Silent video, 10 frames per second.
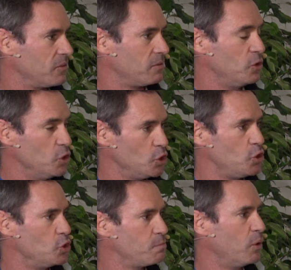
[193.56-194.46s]

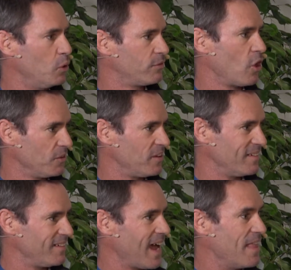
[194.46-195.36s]
huge pool of
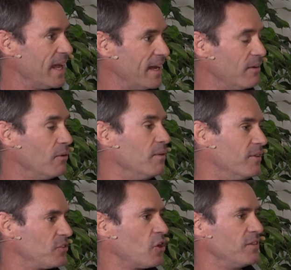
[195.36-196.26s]
content, and then
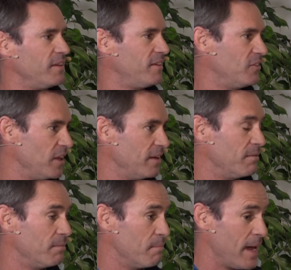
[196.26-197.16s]
this content is
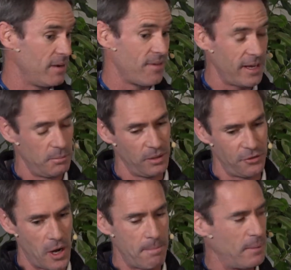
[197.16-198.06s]
then made available
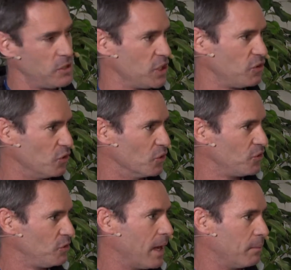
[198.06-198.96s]
through our publishing tools
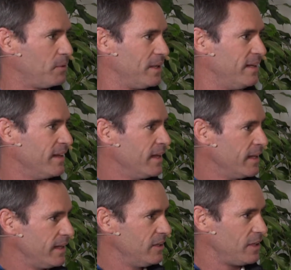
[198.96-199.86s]
to be able to be
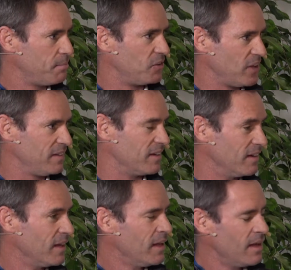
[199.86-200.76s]
easily presented.
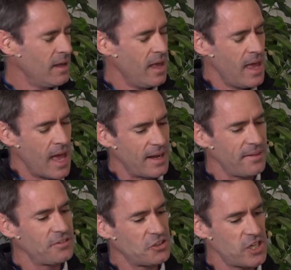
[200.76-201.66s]
And I
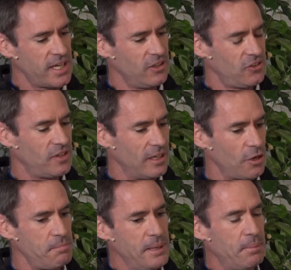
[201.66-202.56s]
think the trick is there are a
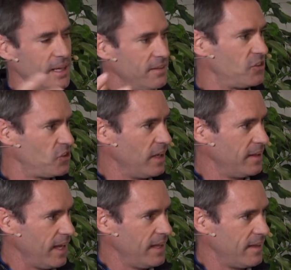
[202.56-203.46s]
lot of people in
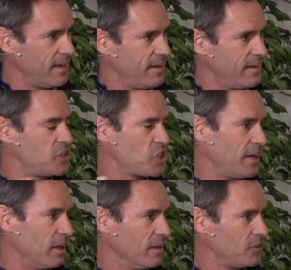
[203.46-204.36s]
the
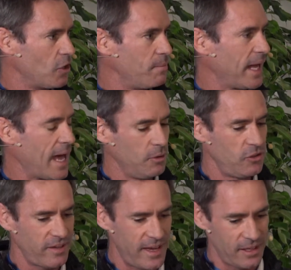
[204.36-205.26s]
channel, so being able
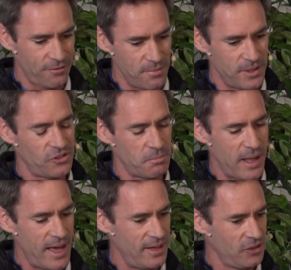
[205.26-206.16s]
to take it from the
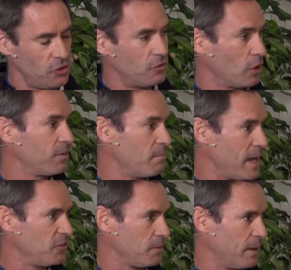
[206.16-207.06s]
suppliers who've got the
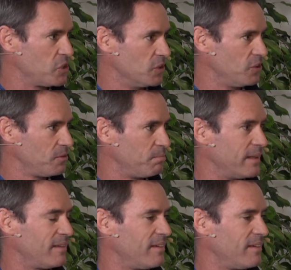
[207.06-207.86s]
amazing pictures, but